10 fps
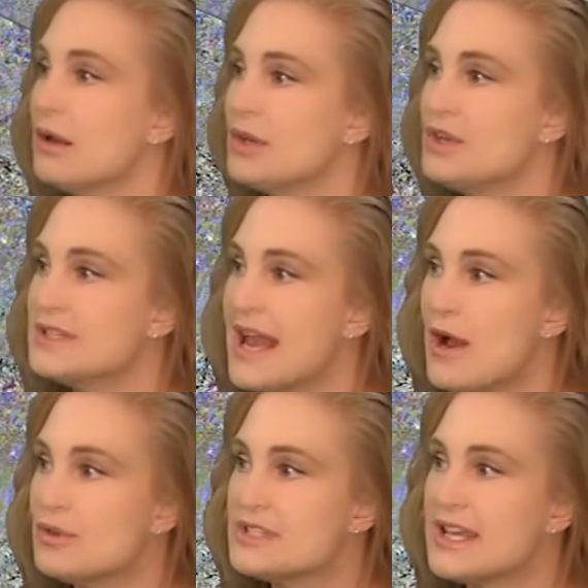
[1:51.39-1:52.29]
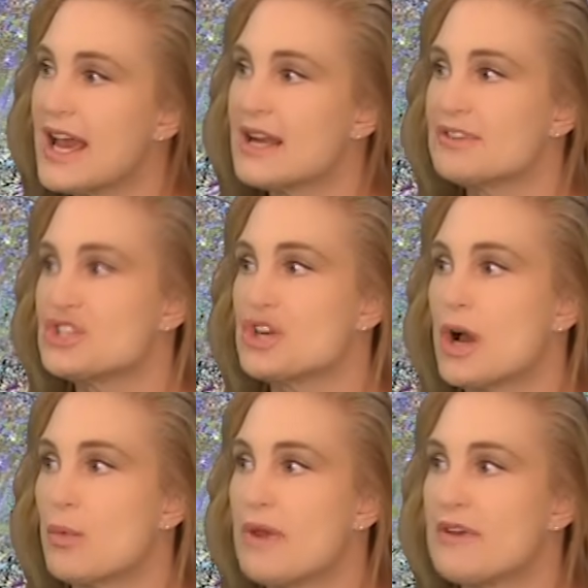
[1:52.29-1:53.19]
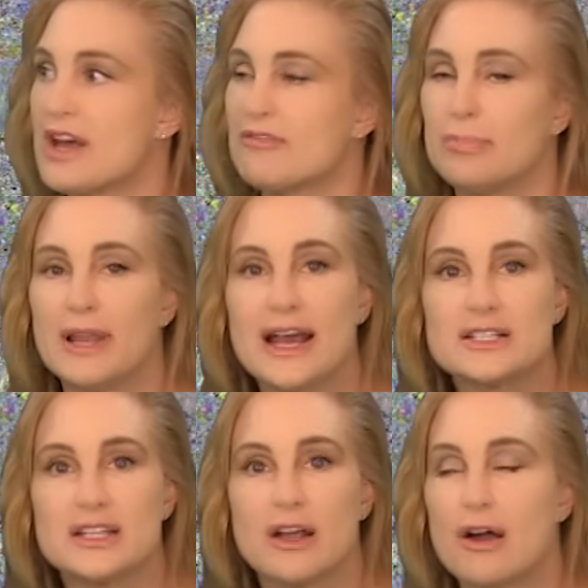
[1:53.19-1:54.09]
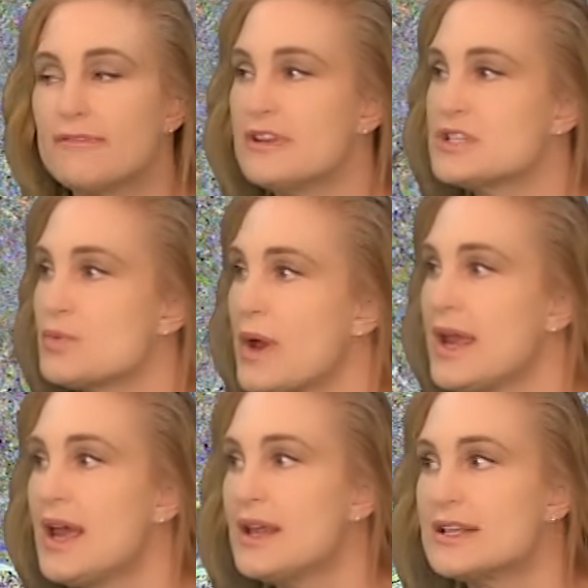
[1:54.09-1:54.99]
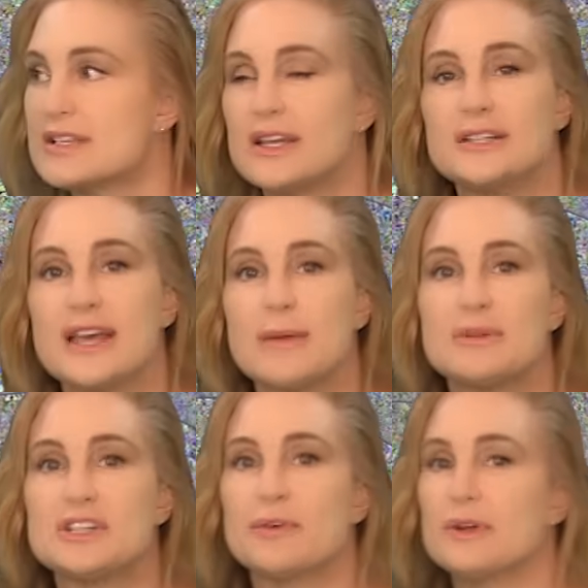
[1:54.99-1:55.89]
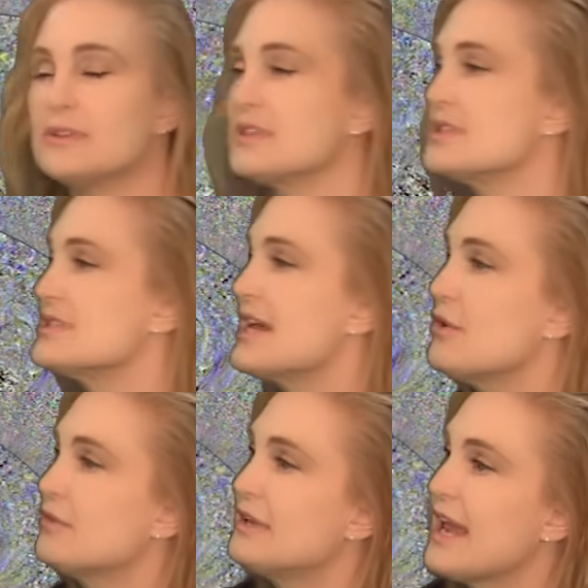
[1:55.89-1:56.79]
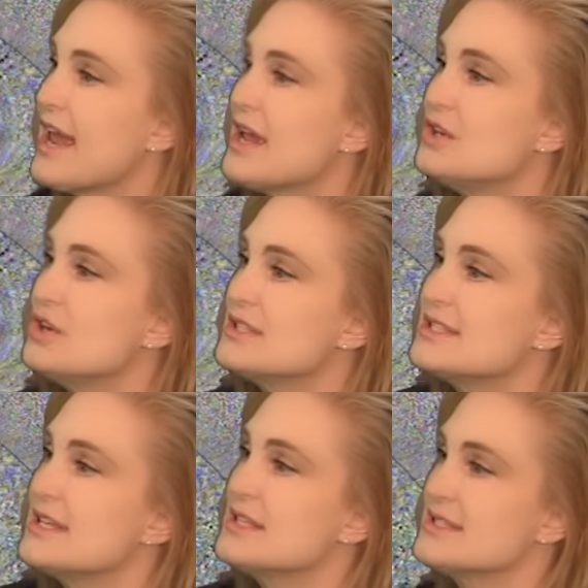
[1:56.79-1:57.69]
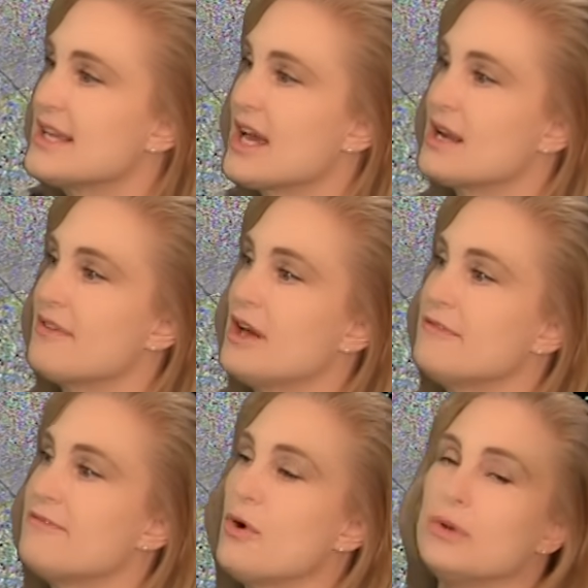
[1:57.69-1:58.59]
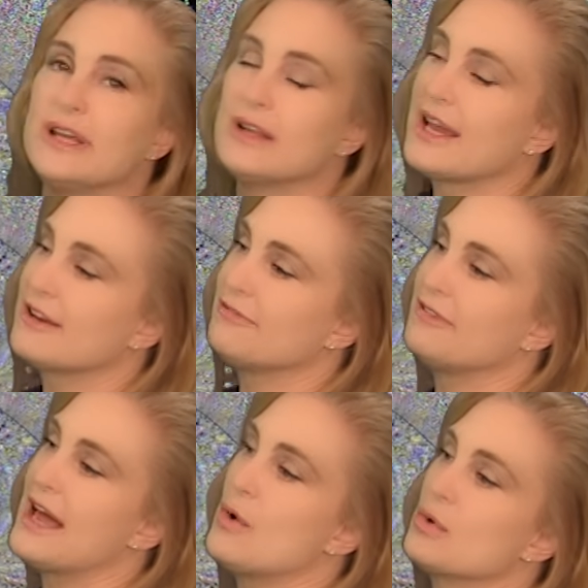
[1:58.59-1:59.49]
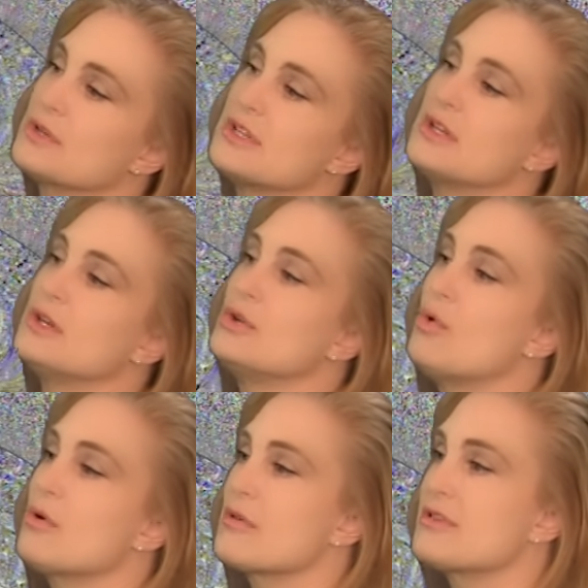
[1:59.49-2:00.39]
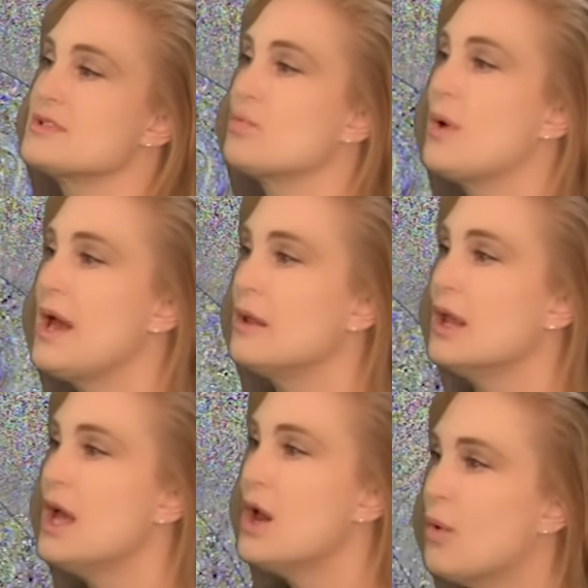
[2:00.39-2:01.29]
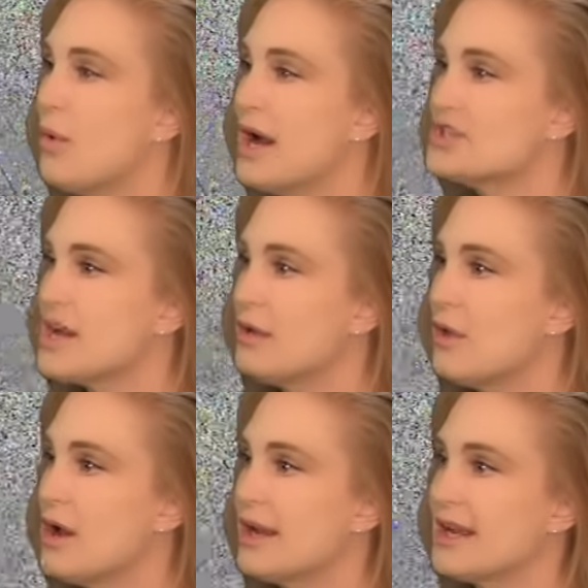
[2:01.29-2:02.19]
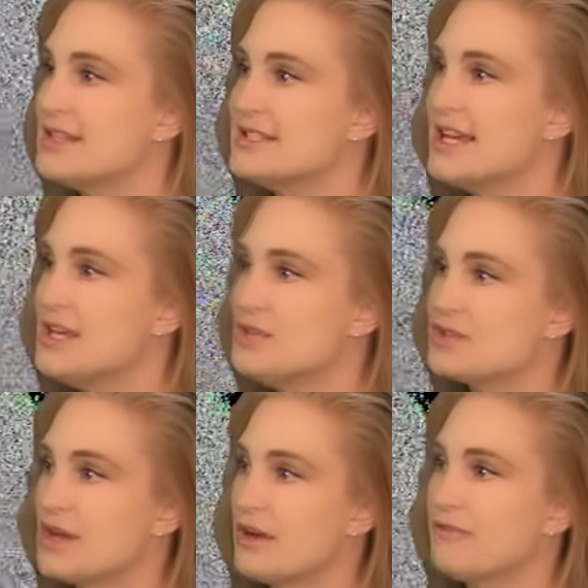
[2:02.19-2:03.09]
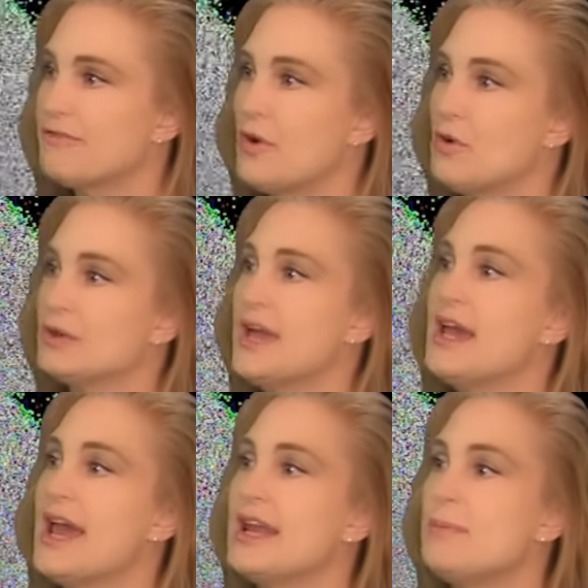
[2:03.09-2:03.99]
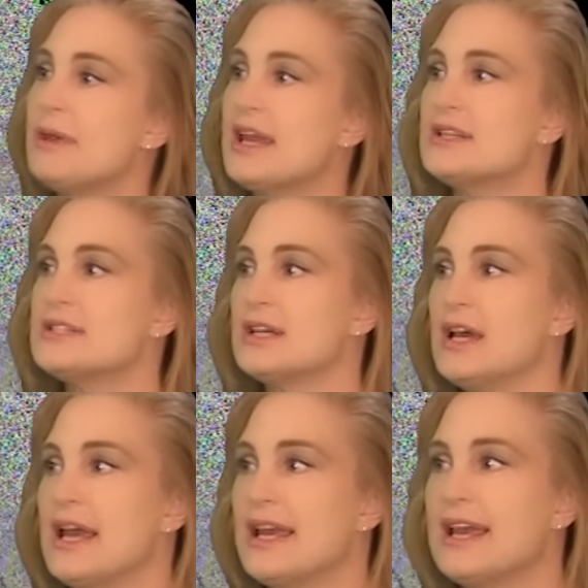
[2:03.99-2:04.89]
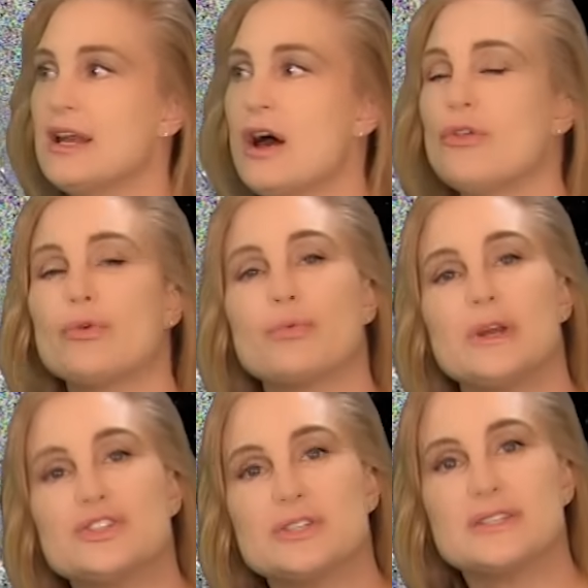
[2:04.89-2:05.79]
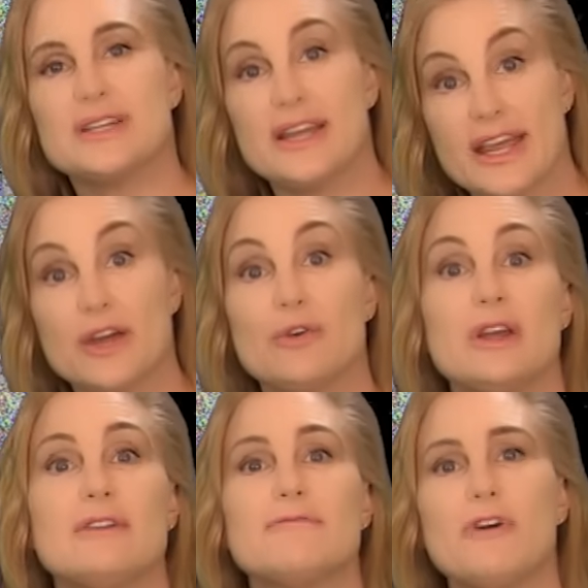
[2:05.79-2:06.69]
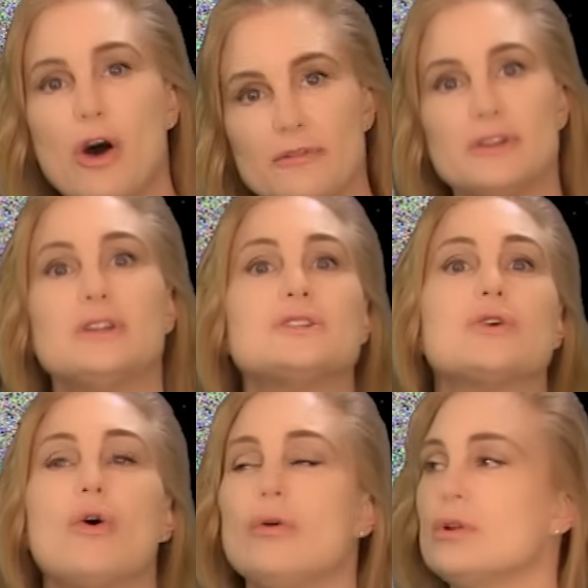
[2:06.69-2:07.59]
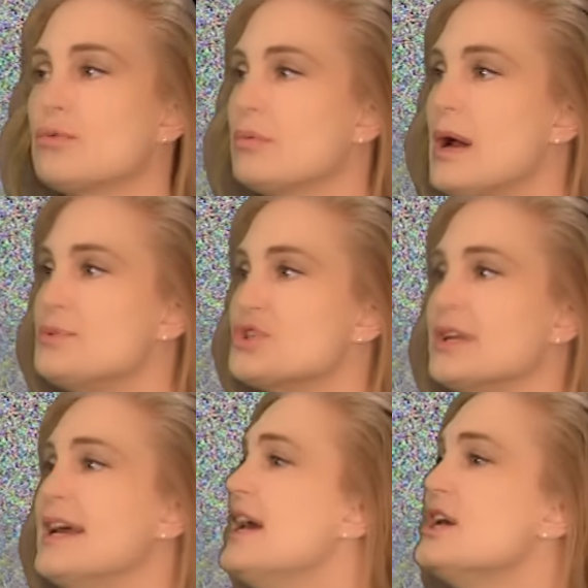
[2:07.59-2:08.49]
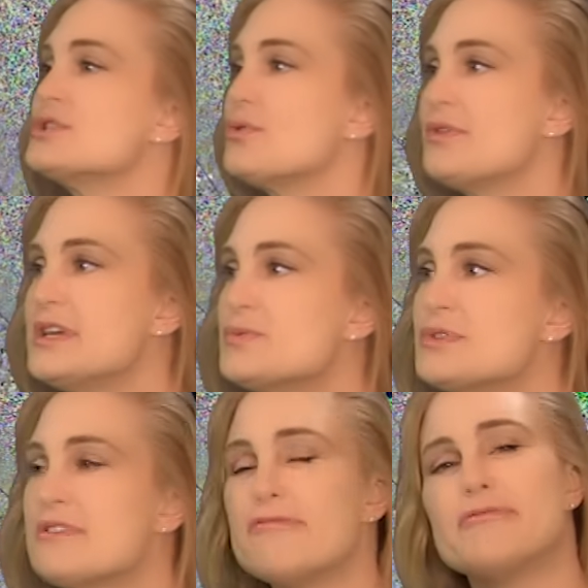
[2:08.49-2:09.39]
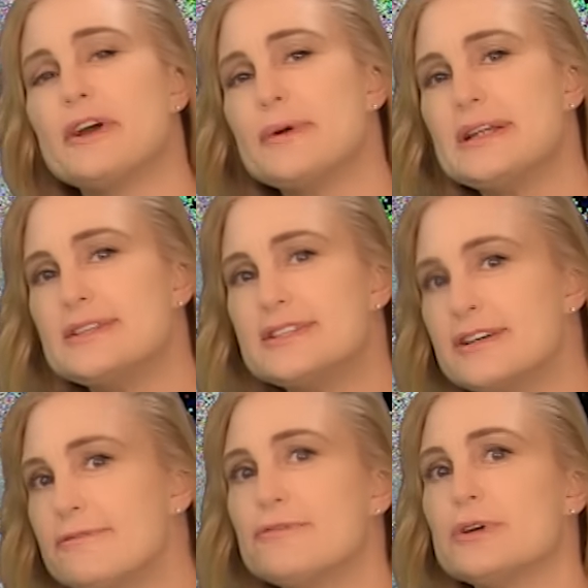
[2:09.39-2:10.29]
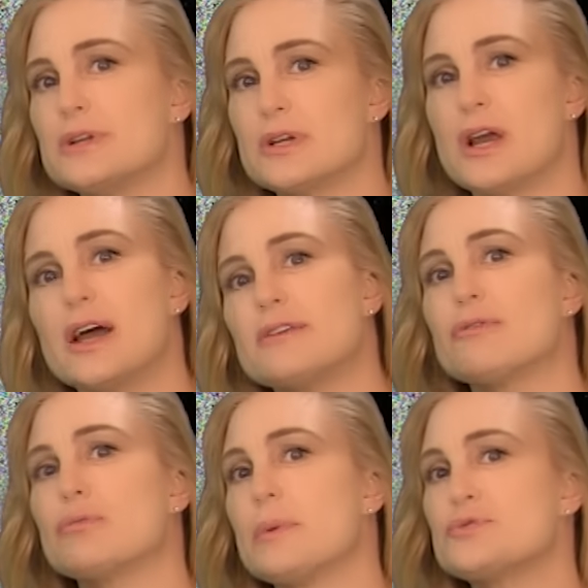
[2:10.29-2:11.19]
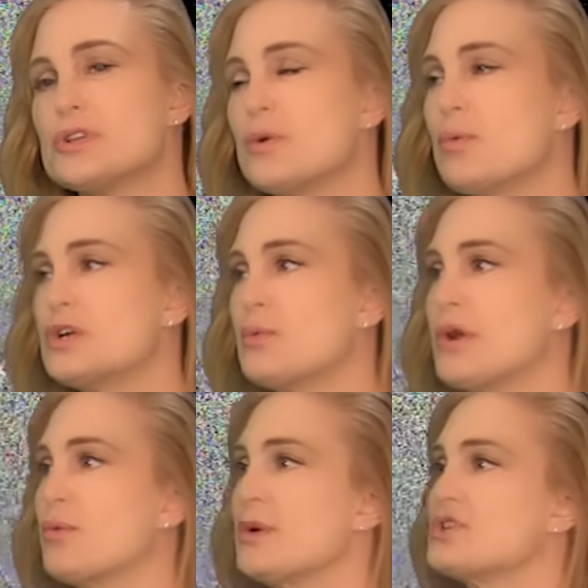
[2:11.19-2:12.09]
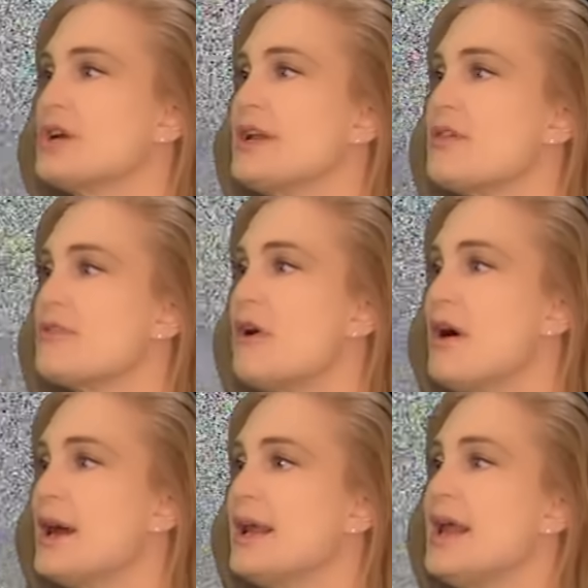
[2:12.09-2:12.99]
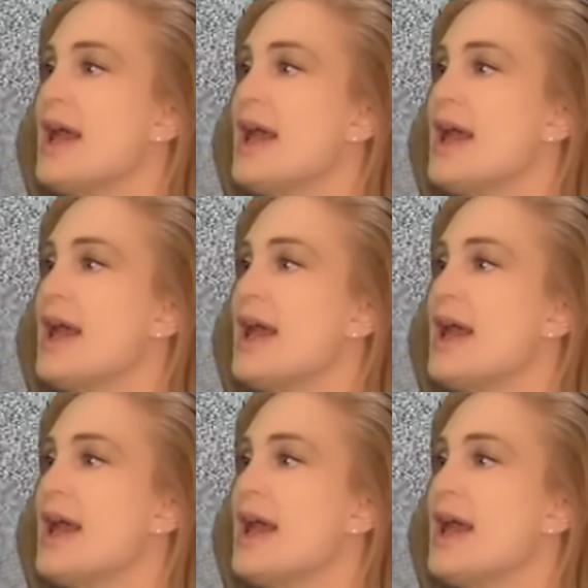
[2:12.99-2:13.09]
You can now see kind of a shockwave kind of blasting off this way that's going to take material to the south of it, and you can see this thing kind of unfolding like a flower to the north as well. Watch how long it continues to unfold, and it begins to get other regions in here involved in this whole eruption. So this was a very different kind of eruption than what we originally thought.